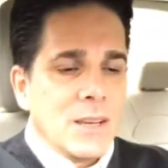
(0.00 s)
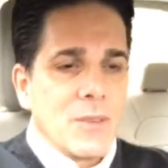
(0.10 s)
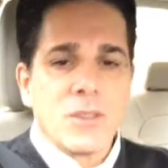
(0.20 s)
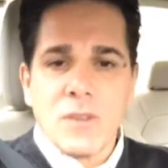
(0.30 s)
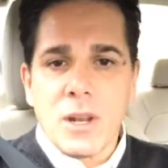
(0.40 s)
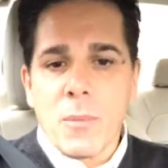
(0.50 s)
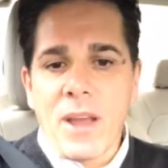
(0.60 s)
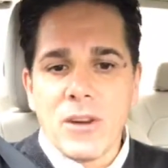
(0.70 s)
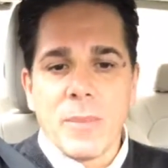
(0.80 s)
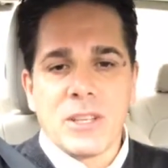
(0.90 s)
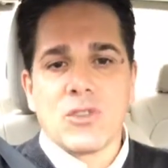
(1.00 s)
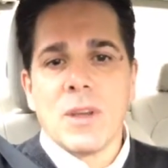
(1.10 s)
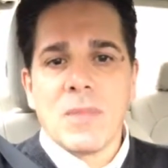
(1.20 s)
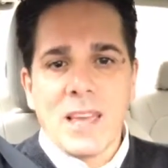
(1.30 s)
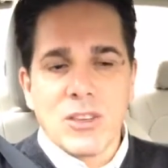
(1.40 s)
For those of you that are brand new to my
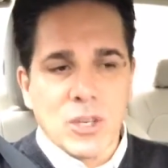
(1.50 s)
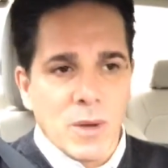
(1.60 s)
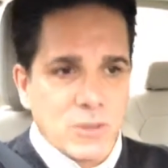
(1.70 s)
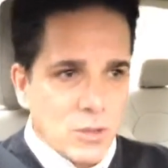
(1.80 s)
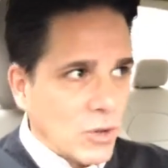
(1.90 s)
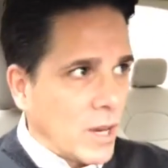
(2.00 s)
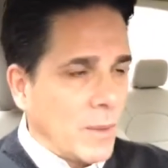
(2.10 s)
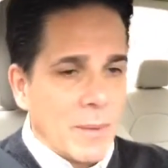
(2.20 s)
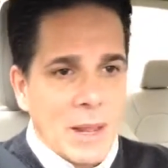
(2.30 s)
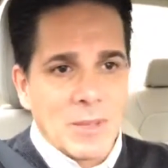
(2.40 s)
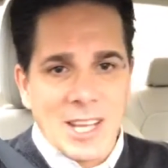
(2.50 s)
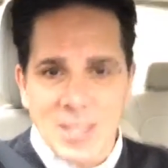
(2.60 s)
stream, thank you so much for joining me. My name is